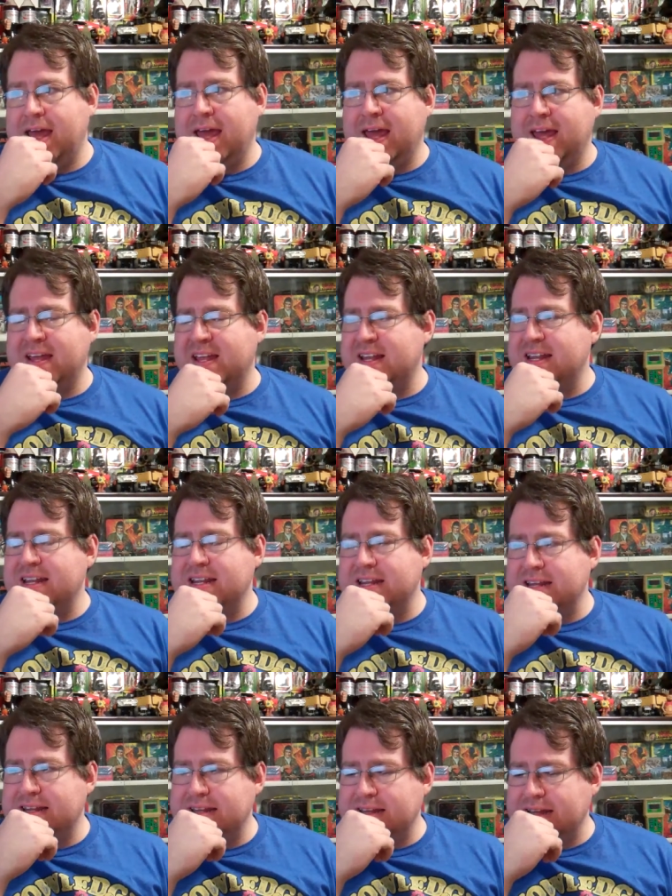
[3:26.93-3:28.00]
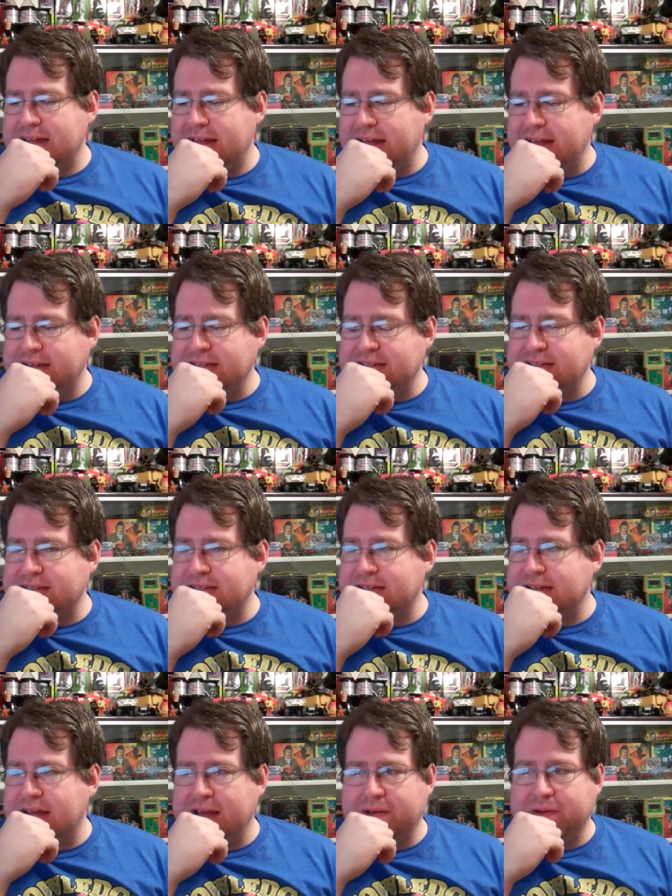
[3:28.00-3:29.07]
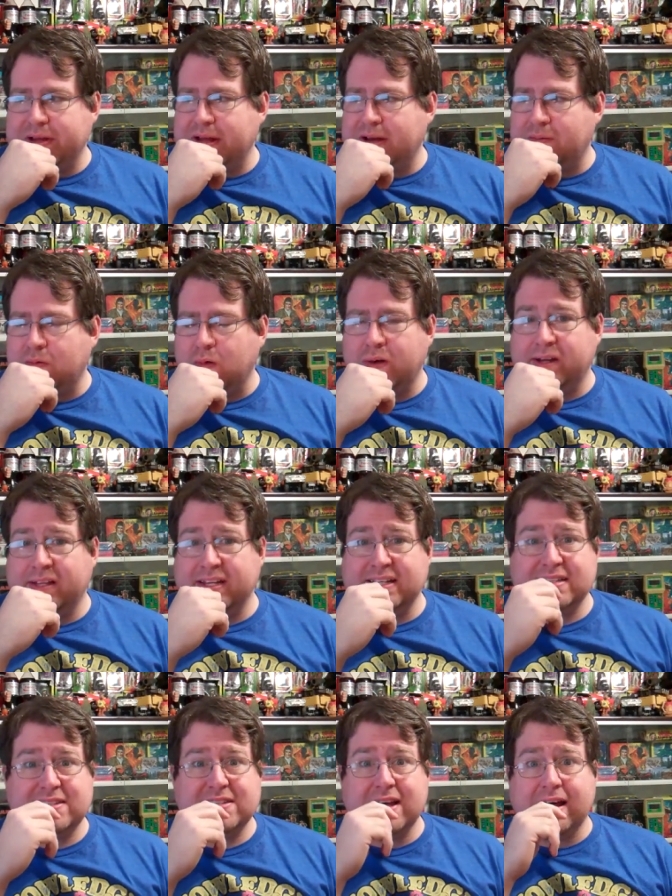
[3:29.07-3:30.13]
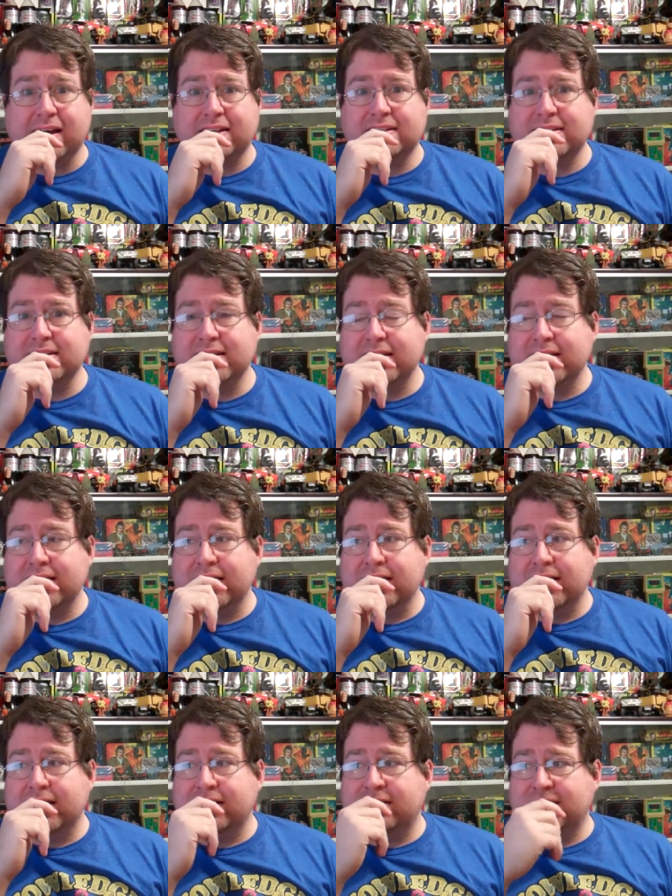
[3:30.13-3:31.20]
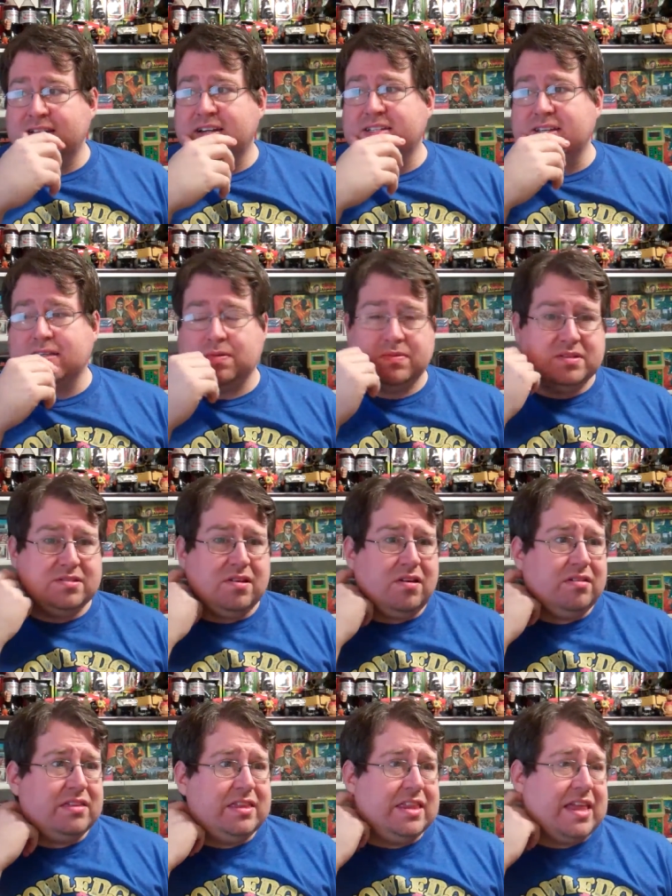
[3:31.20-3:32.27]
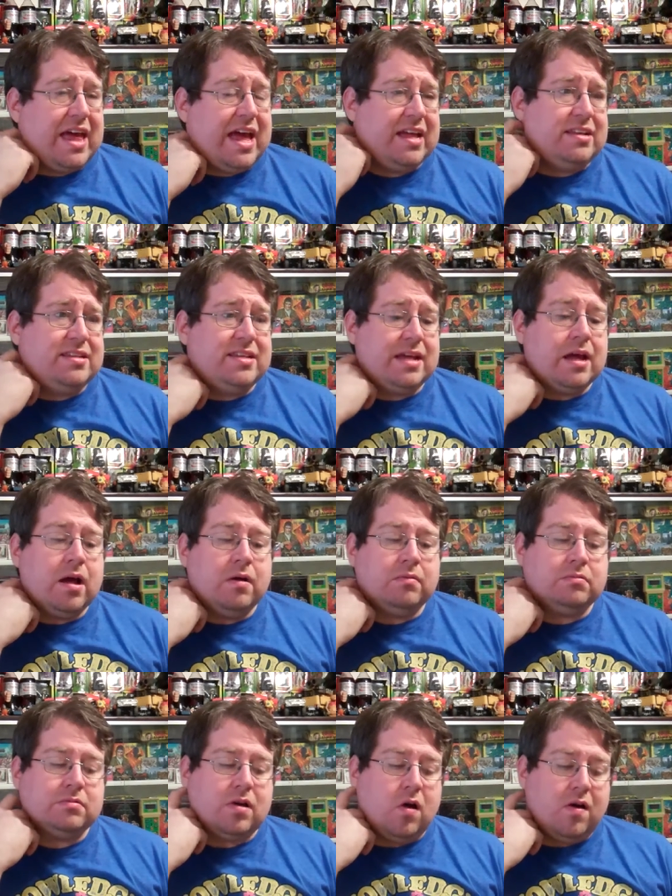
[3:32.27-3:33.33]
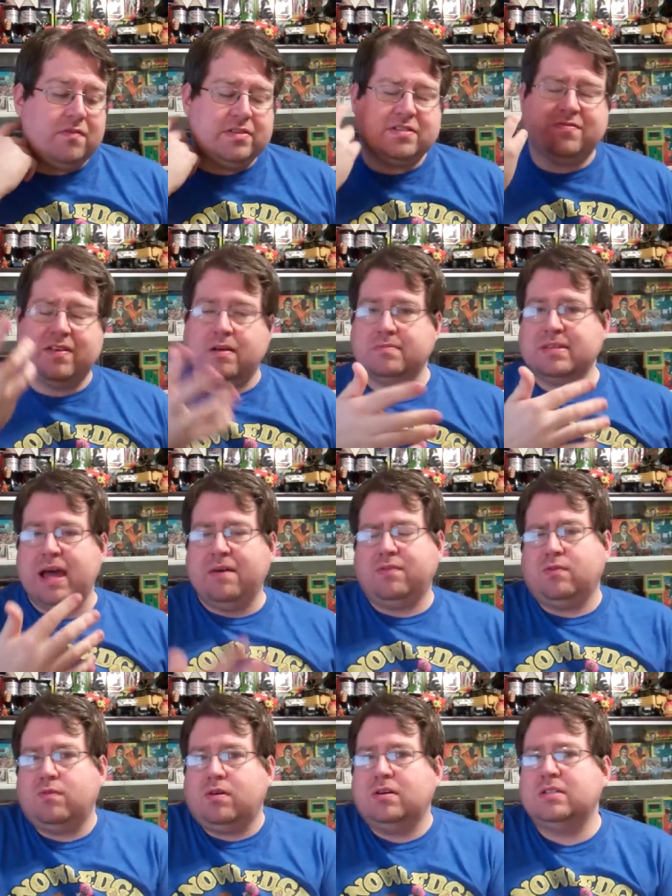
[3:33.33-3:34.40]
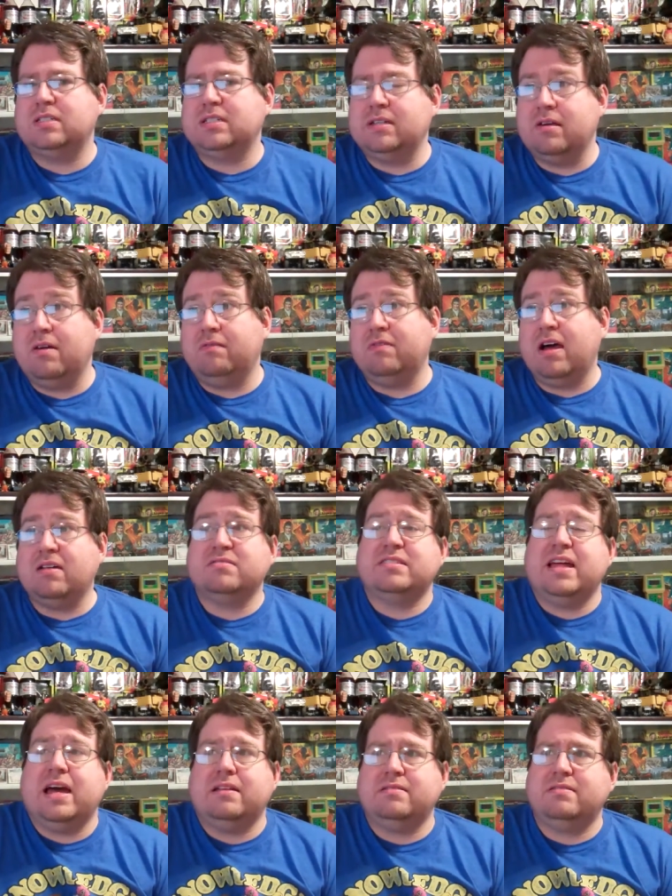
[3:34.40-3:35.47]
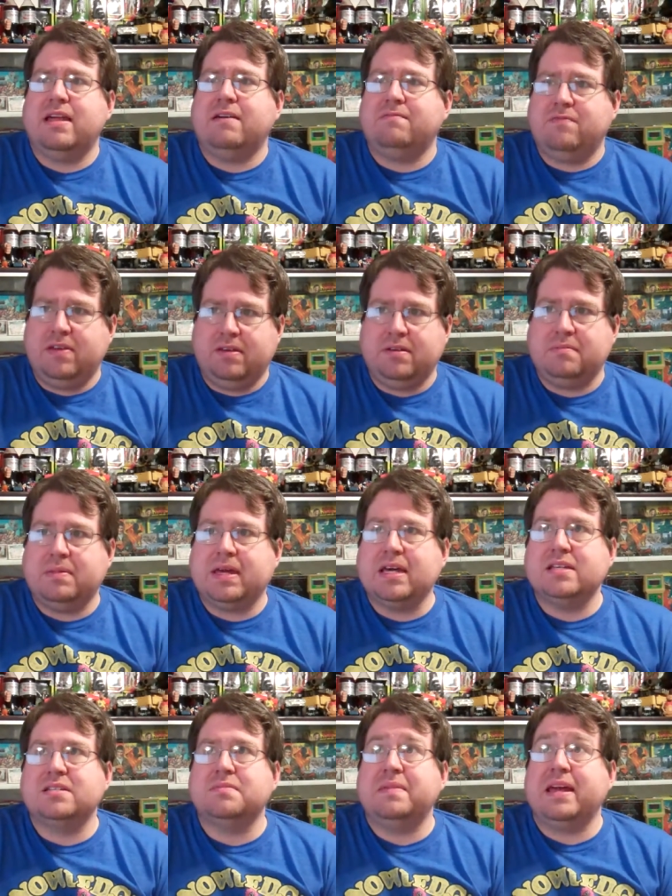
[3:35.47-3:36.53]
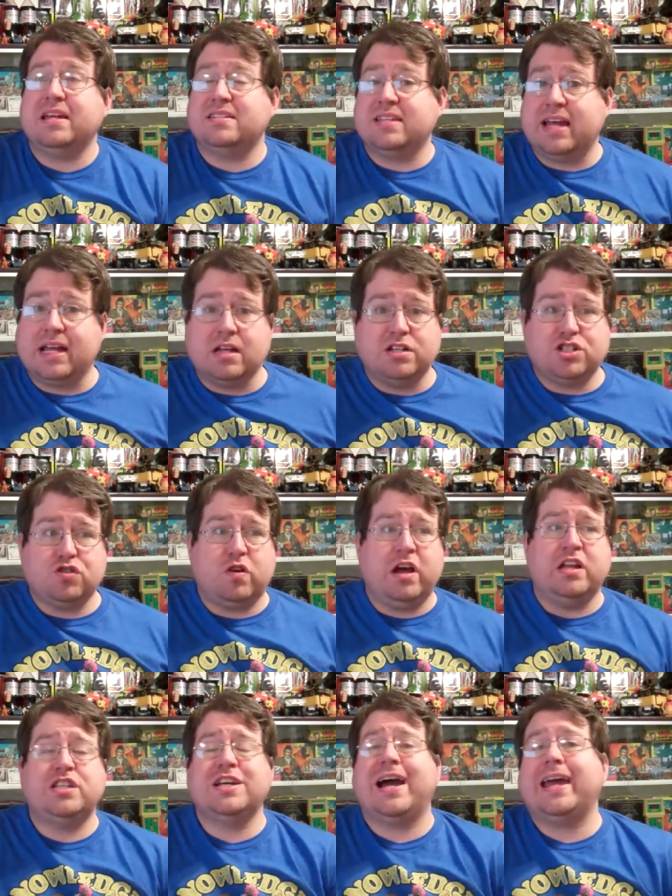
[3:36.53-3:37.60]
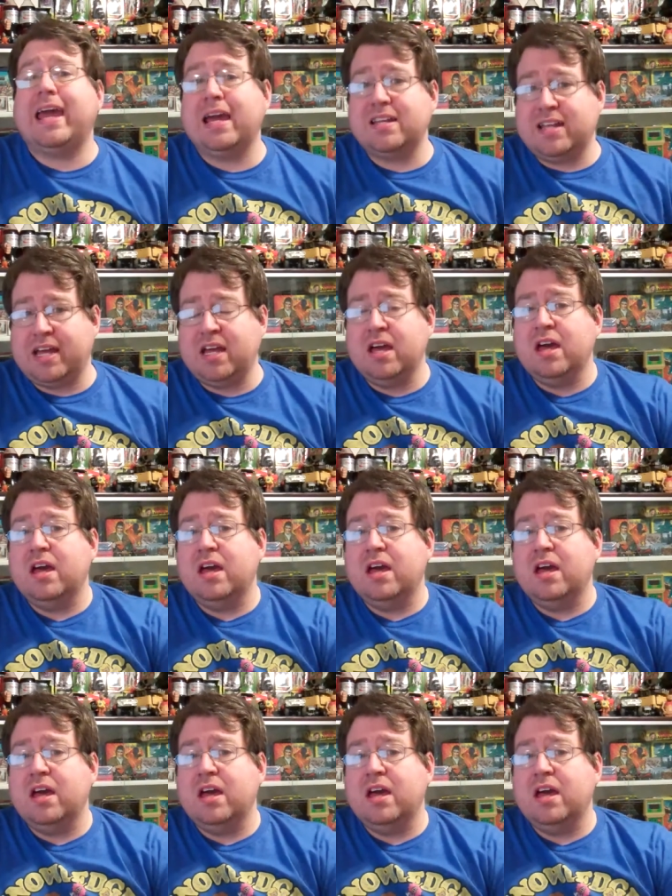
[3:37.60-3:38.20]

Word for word: and it just it royally sucked it sucks as a result that you know all of his films afterwards you know lost that that feeling because I mean it's like a, dr- a gigantic